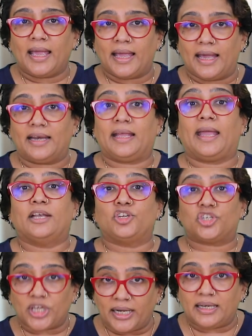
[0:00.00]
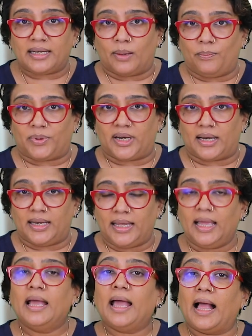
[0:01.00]
hair can shed
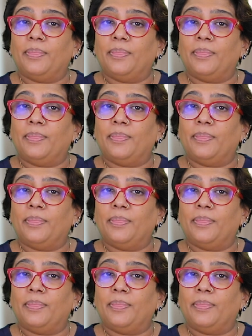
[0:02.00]
temporarily